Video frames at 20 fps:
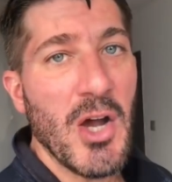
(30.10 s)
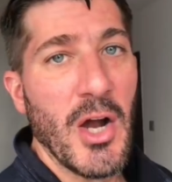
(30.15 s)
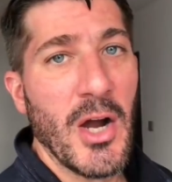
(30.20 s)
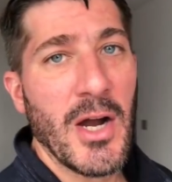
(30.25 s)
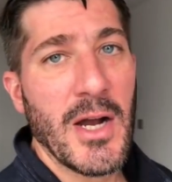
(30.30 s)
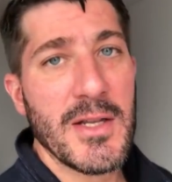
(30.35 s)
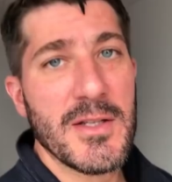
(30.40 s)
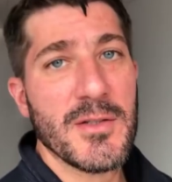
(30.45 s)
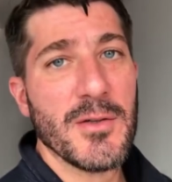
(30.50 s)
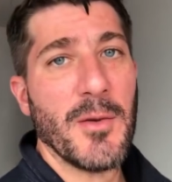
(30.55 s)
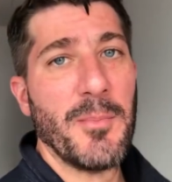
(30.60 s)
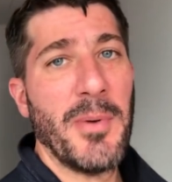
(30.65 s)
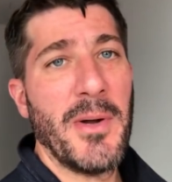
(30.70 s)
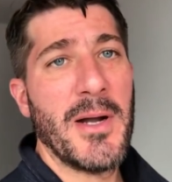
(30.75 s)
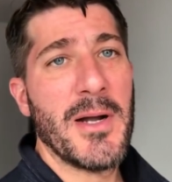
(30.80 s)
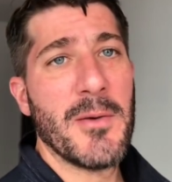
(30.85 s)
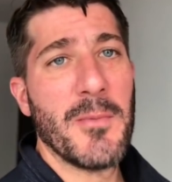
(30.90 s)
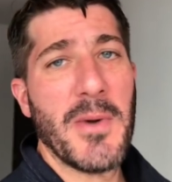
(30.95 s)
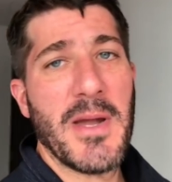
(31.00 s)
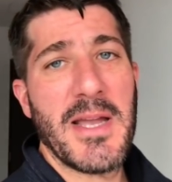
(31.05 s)
All right, so
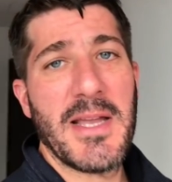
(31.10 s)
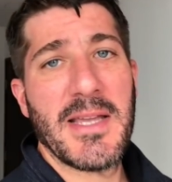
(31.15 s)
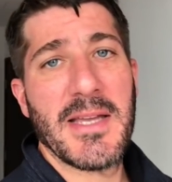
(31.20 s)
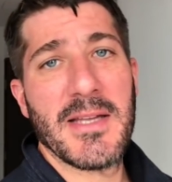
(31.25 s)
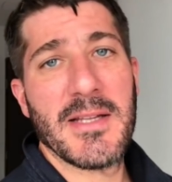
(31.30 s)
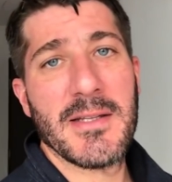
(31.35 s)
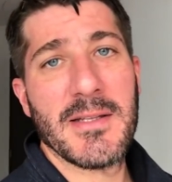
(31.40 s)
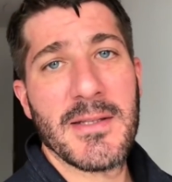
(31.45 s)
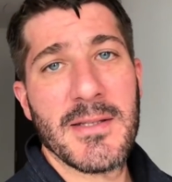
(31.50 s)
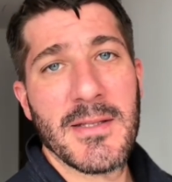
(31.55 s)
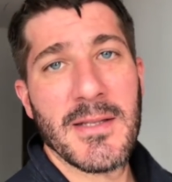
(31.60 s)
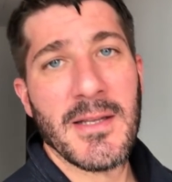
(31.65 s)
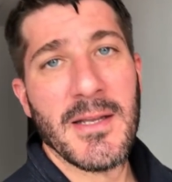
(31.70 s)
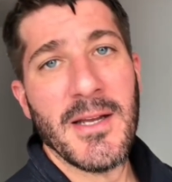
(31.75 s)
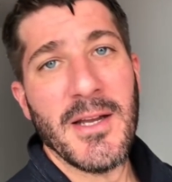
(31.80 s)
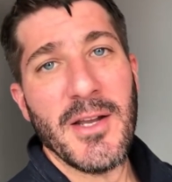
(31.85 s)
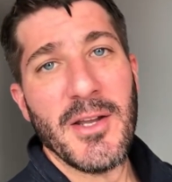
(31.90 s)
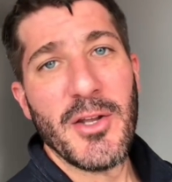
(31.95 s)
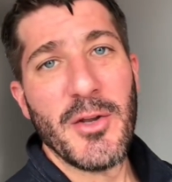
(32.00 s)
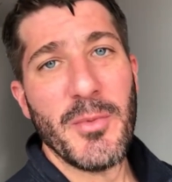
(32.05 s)
upon waking,
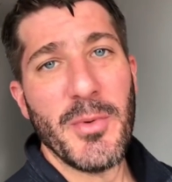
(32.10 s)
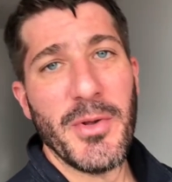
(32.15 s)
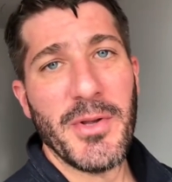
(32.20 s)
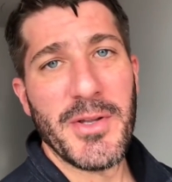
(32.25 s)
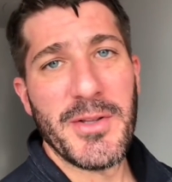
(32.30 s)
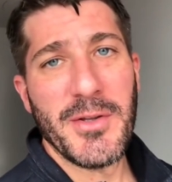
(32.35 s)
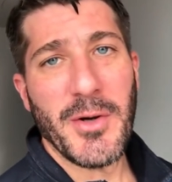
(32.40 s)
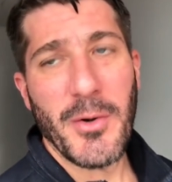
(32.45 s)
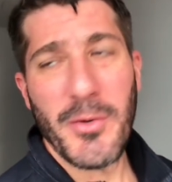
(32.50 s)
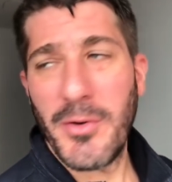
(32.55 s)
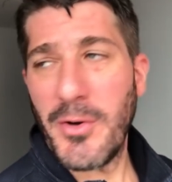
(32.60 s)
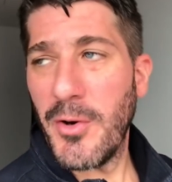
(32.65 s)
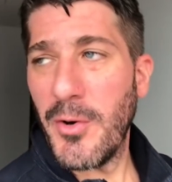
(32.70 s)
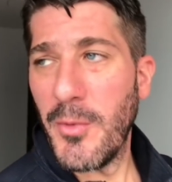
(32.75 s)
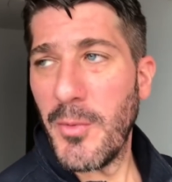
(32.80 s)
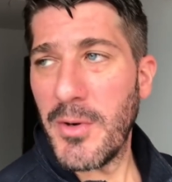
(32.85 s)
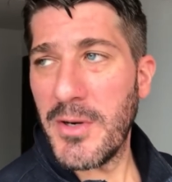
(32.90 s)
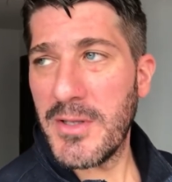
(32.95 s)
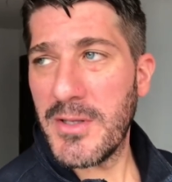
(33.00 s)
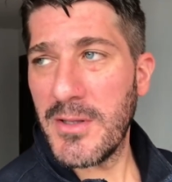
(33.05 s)
you really don't know
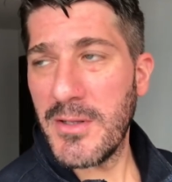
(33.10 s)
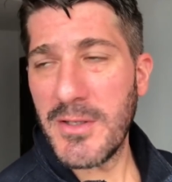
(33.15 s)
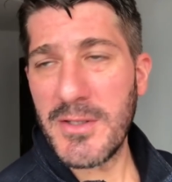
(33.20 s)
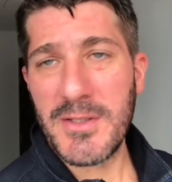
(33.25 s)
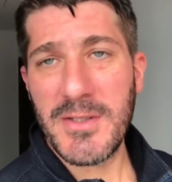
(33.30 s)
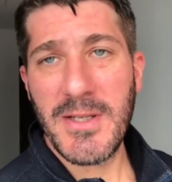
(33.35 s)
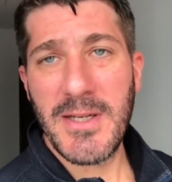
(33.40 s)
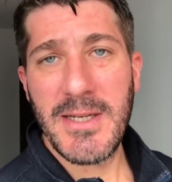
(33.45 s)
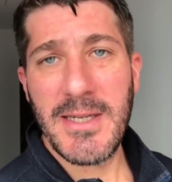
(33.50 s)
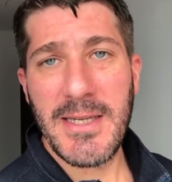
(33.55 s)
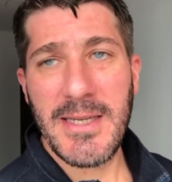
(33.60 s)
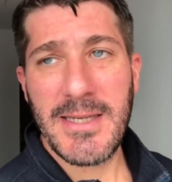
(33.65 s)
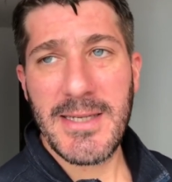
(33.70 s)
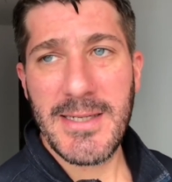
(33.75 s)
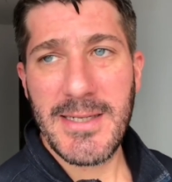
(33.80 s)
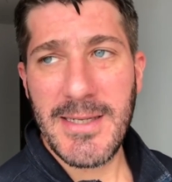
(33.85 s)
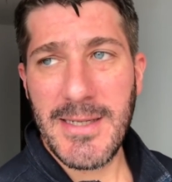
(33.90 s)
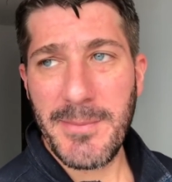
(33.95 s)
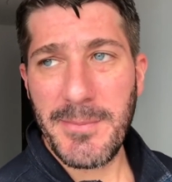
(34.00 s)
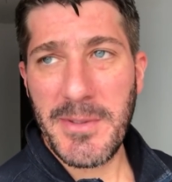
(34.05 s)
what it looks like
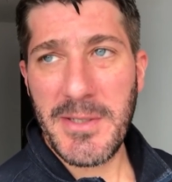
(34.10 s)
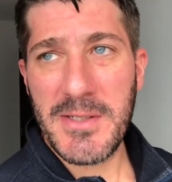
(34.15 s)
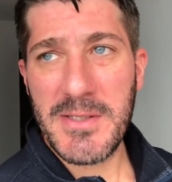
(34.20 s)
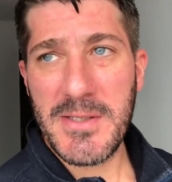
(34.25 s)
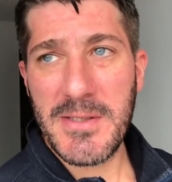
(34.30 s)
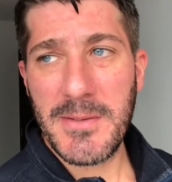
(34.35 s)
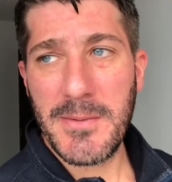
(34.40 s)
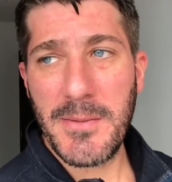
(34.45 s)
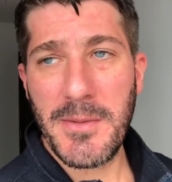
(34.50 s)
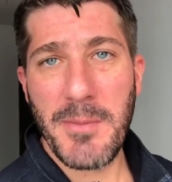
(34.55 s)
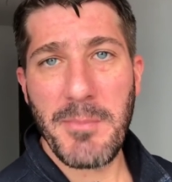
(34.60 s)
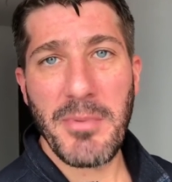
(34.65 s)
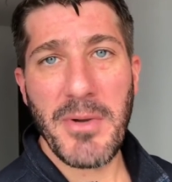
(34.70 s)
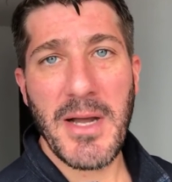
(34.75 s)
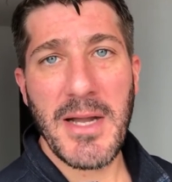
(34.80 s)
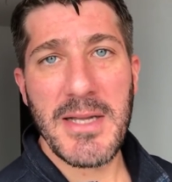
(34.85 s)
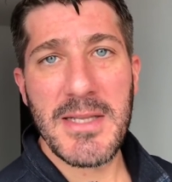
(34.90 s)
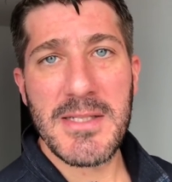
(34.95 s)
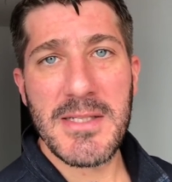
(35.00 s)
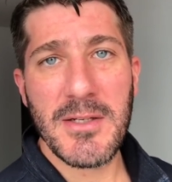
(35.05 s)
because the
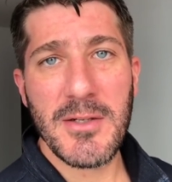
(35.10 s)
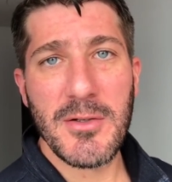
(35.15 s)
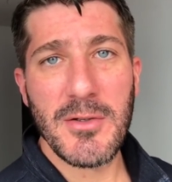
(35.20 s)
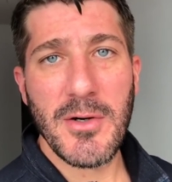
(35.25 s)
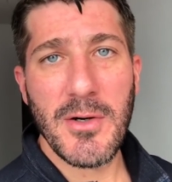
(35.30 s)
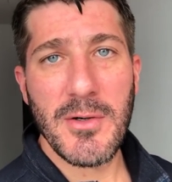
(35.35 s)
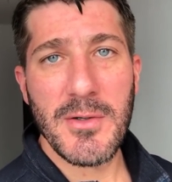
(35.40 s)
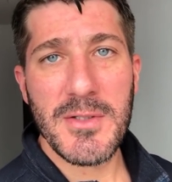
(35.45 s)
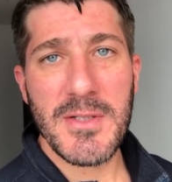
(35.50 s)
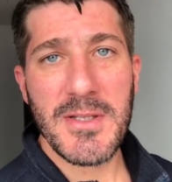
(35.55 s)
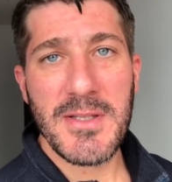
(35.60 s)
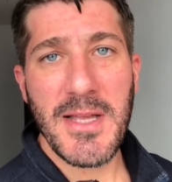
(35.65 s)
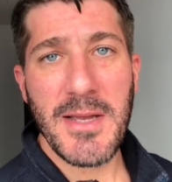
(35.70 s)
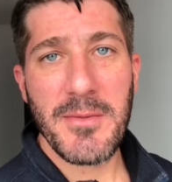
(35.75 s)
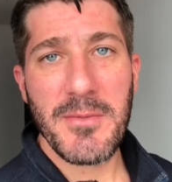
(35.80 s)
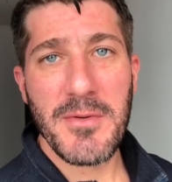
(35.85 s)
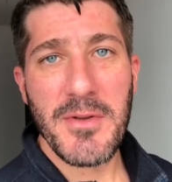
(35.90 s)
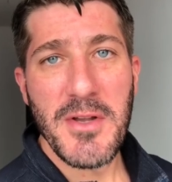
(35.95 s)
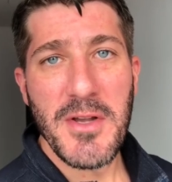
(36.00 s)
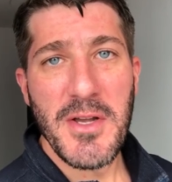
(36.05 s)
blinds are closed, and
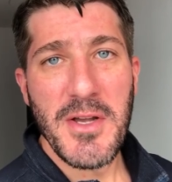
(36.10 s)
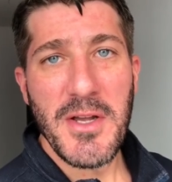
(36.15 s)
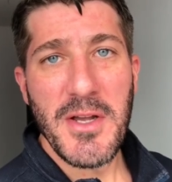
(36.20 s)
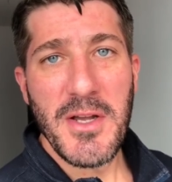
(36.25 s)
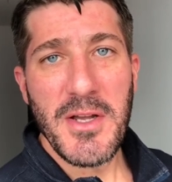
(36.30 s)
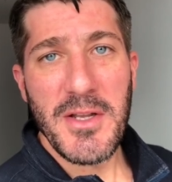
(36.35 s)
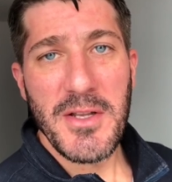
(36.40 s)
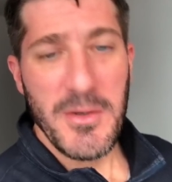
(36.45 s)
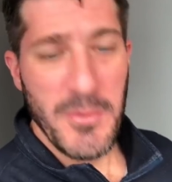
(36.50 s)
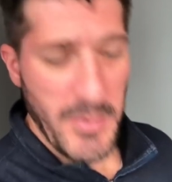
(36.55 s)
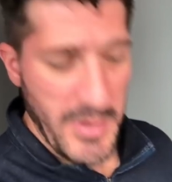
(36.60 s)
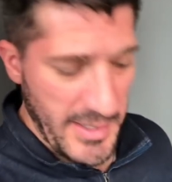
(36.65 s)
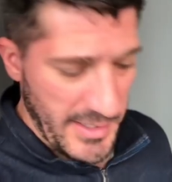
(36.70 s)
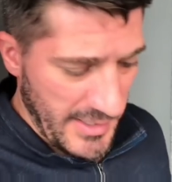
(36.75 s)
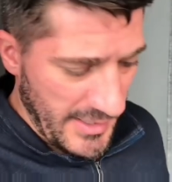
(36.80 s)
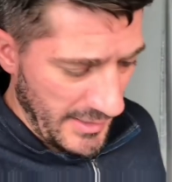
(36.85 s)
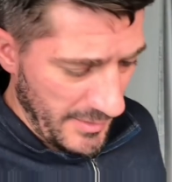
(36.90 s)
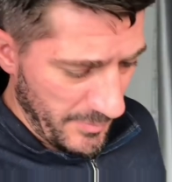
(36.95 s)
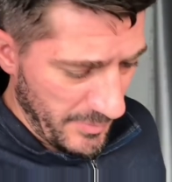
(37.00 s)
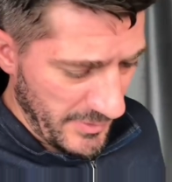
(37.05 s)
then you
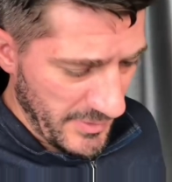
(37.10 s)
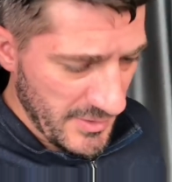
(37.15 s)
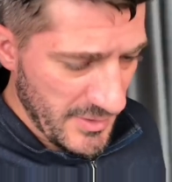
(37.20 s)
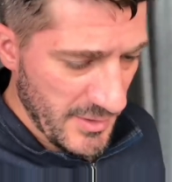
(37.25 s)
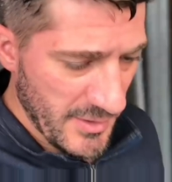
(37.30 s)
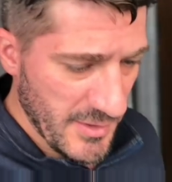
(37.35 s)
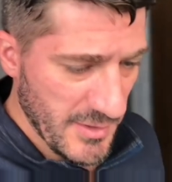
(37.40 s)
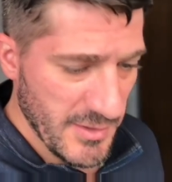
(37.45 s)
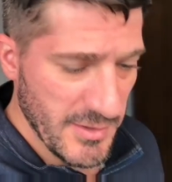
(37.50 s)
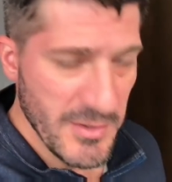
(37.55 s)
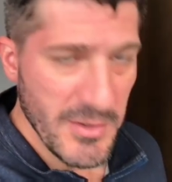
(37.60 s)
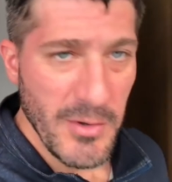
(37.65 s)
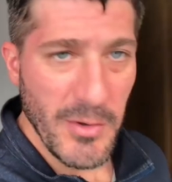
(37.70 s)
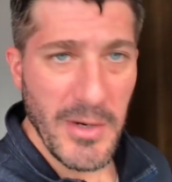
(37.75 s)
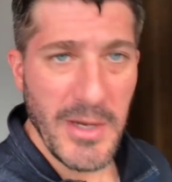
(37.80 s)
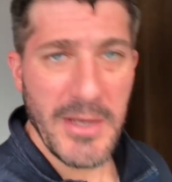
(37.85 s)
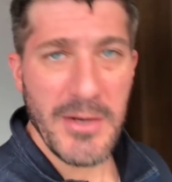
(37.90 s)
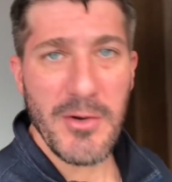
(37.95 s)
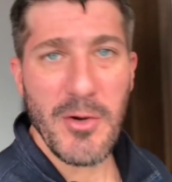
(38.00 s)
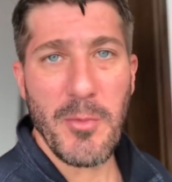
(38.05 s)
wake up and you go
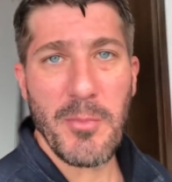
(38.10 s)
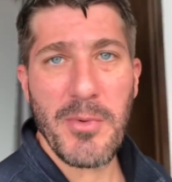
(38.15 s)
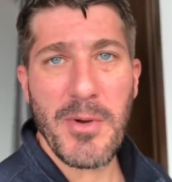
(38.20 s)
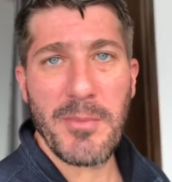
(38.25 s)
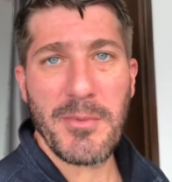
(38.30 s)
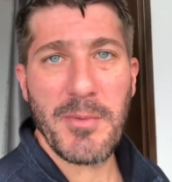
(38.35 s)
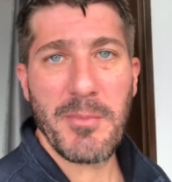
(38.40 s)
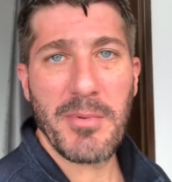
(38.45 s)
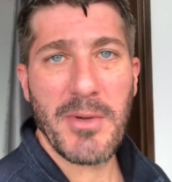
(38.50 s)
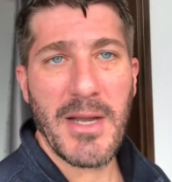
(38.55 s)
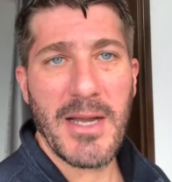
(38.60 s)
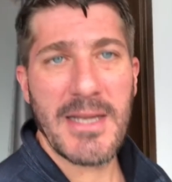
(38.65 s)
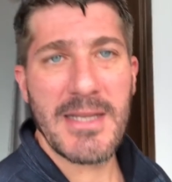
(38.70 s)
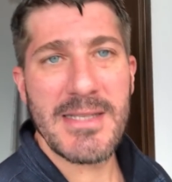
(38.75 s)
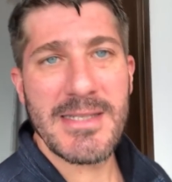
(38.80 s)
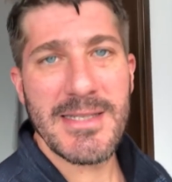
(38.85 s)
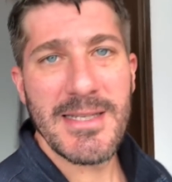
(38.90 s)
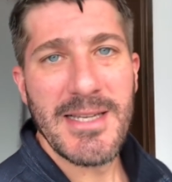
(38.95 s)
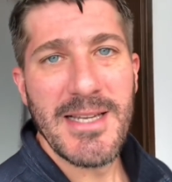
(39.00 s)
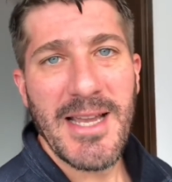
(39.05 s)
ahead and open up the
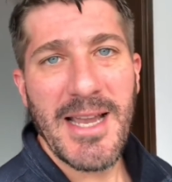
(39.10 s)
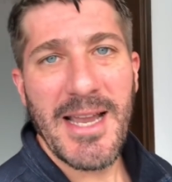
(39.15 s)
blinds.